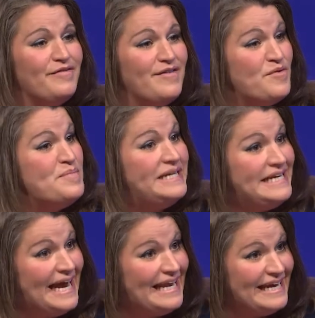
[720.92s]
if I've
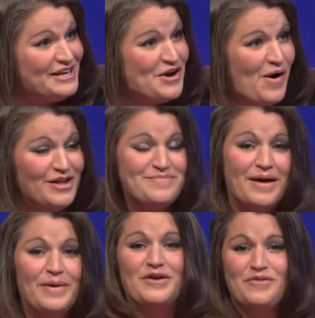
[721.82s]
omitted any, all of
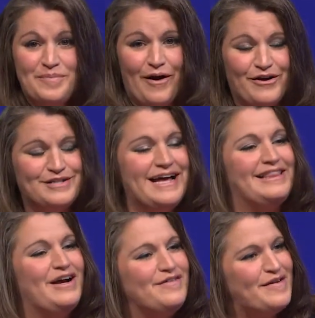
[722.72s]
my wonderful partners
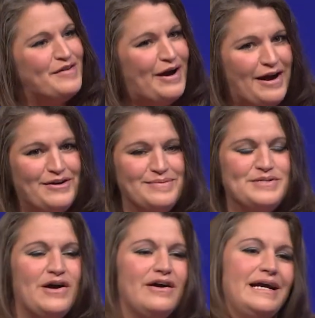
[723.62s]
out there. If I forgot you, I'm
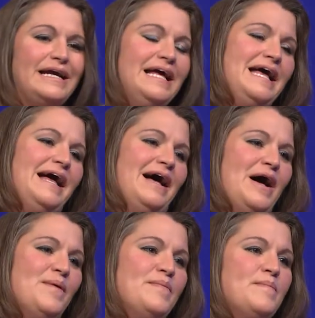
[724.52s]
sorry.
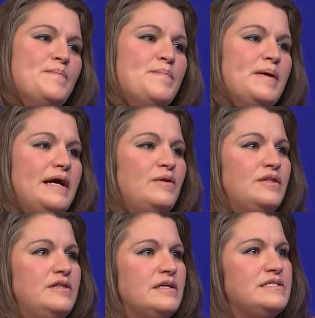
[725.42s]
But
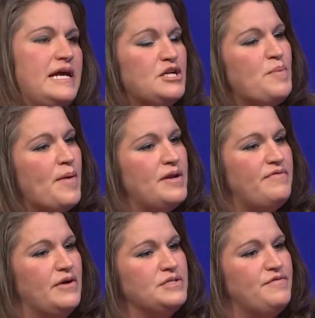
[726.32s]
the State Department of
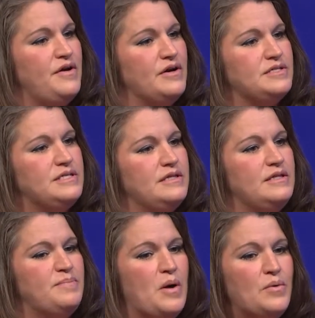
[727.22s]
Veterans Affairs,
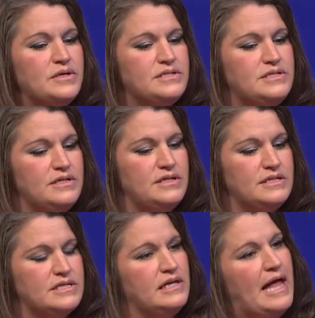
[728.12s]
the bonus to
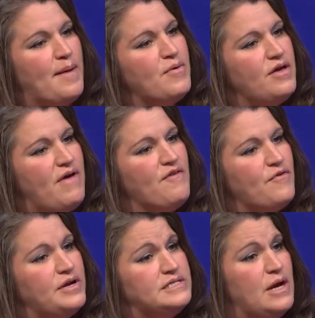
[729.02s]
this collaborative
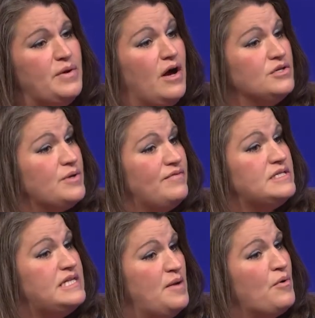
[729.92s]
effort is that we also have
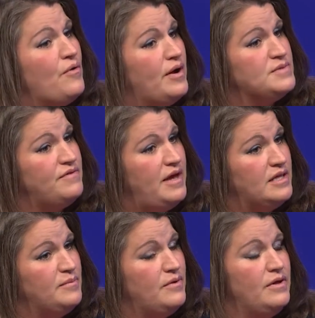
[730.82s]
the state programs
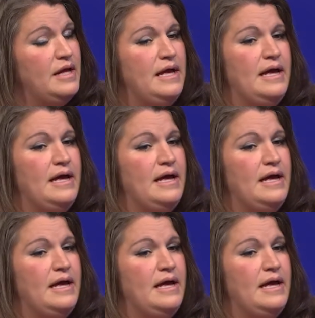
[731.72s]
available.